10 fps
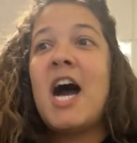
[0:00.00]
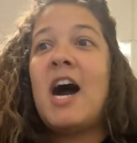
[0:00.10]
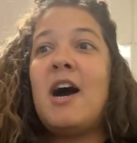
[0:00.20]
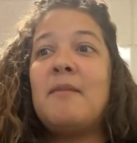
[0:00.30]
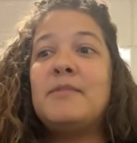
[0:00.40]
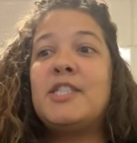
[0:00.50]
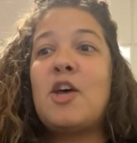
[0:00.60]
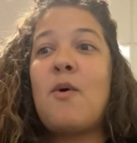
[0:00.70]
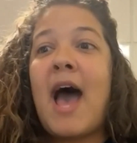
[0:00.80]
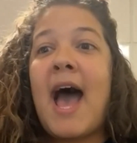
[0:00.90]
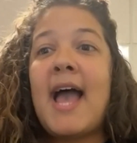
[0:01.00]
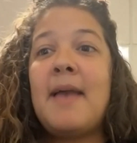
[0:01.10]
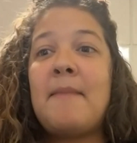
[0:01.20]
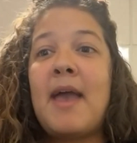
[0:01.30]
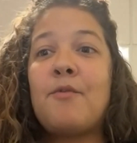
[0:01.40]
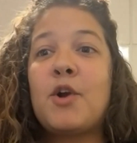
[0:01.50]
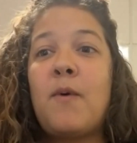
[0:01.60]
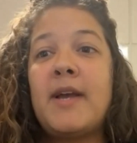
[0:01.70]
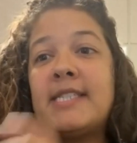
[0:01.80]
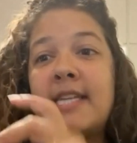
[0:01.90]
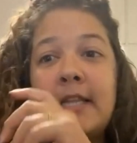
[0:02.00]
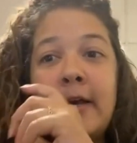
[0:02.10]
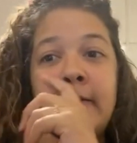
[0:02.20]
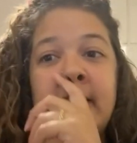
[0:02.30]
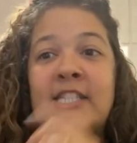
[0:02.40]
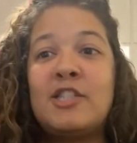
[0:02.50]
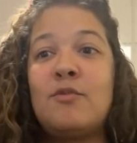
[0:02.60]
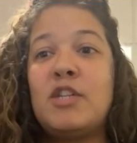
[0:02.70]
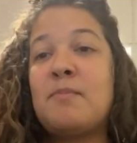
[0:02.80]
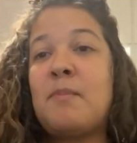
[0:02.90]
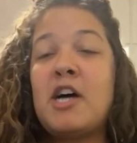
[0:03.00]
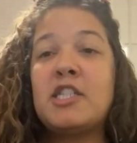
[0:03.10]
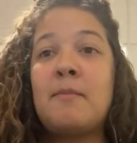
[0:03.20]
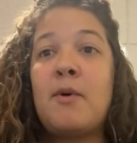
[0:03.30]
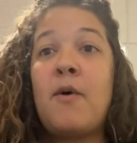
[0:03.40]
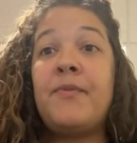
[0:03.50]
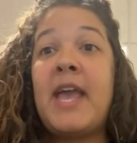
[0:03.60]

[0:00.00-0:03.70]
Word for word: Um, so I'm requesting those as soon as possible.